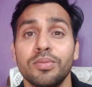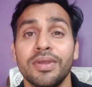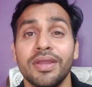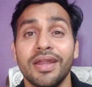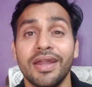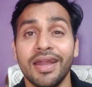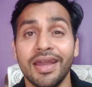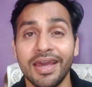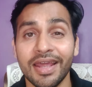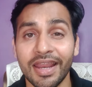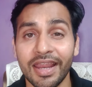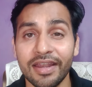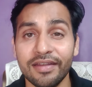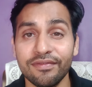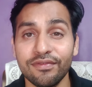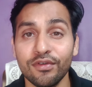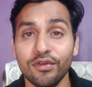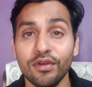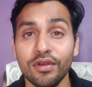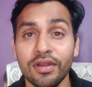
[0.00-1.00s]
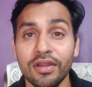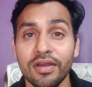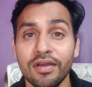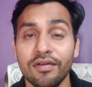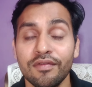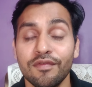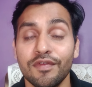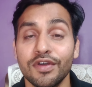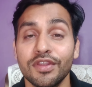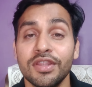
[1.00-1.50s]
to be grateful
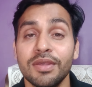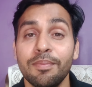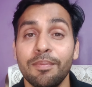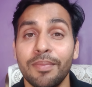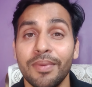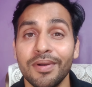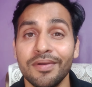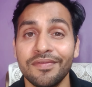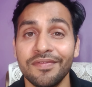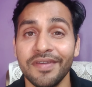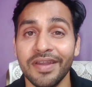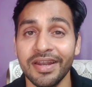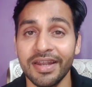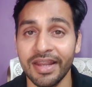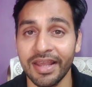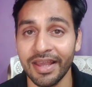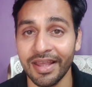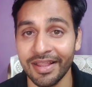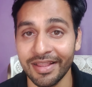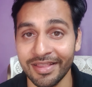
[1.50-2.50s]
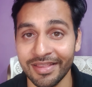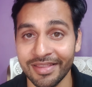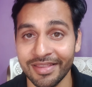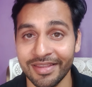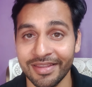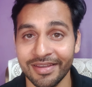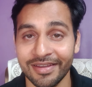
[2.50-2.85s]
for the perfect health.